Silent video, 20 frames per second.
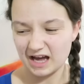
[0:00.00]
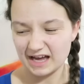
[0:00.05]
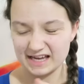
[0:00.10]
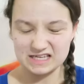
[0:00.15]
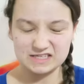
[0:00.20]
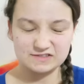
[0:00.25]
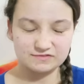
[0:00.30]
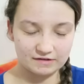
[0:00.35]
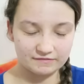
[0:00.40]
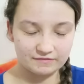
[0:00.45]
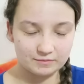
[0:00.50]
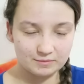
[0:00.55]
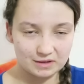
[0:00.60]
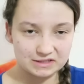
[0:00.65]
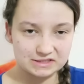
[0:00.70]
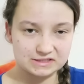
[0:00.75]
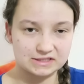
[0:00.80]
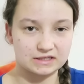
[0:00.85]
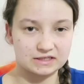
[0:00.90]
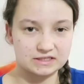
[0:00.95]
guess fluffy male
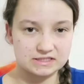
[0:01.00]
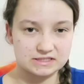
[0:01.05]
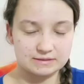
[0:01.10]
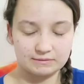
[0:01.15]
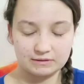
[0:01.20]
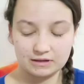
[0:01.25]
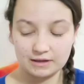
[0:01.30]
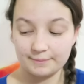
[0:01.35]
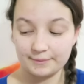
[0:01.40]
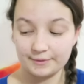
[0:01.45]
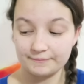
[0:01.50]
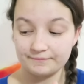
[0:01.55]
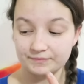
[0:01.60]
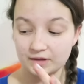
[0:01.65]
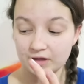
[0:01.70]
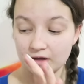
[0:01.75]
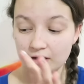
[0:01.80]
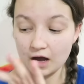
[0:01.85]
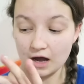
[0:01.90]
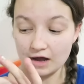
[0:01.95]
is kind of similar, but
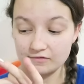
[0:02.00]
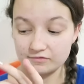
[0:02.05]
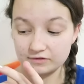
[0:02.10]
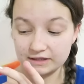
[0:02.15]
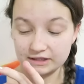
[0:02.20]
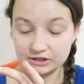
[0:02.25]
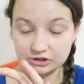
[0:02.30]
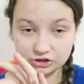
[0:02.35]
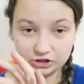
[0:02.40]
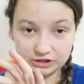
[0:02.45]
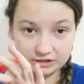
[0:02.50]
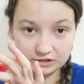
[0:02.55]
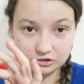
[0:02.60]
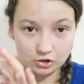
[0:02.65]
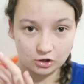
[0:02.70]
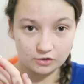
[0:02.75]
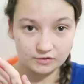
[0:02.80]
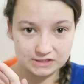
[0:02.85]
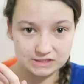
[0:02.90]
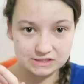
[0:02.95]
I've literally
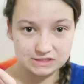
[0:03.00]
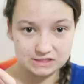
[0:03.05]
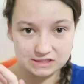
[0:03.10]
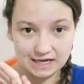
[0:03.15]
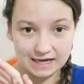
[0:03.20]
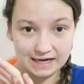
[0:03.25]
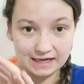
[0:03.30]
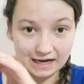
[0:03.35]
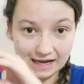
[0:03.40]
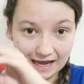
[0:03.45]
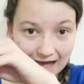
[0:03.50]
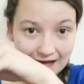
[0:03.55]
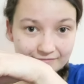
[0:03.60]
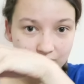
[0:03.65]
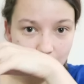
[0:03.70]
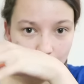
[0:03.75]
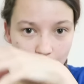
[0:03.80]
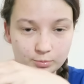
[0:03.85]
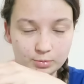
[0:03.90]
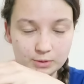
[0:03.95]
got this today and I
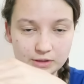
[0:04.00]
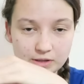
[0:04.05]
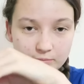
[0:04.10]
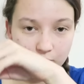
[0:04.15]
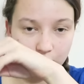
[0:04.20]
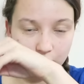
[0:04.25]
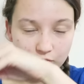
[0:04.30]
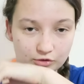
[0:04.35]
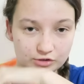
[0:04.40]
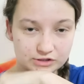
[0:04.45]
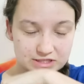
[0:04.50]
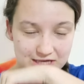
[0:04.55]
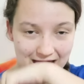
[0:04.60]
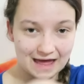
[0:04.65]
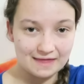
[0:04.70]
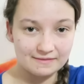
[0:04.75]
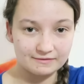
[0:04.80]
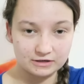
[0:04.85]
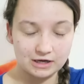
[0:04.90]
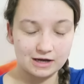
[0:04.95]
haven't opened them or looked
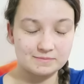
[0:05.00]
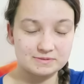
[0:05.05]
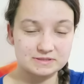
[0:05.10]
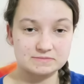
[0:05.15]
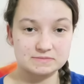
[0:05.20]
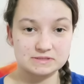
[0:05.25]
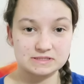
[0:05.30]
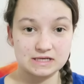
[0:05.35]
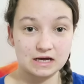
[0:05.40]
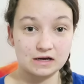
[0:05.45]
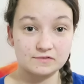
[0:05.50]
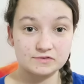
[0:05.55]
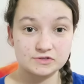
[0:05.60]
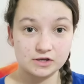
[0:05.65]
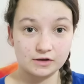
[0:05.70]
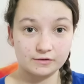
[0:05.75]
at the cups themselves.